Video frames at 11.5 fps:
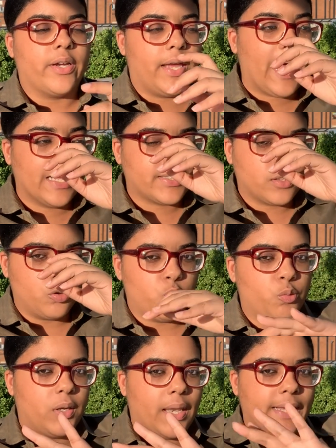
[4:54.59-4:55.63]
It has to do
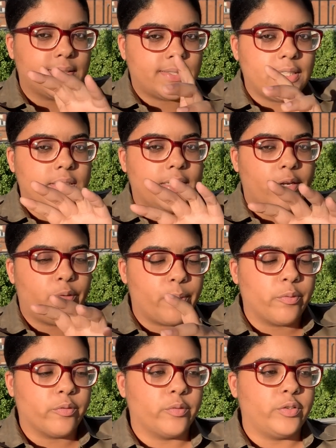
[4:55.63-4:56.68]
with like CJ,
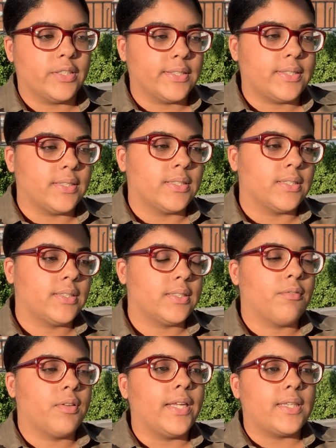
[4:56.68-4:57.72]
criminal justice and
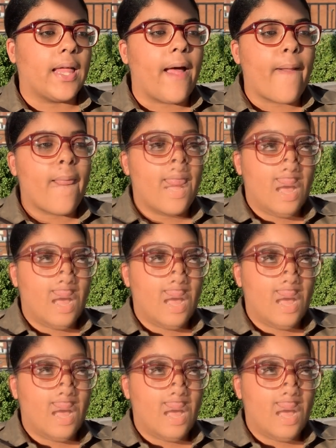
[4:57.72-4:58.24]
stuff like that.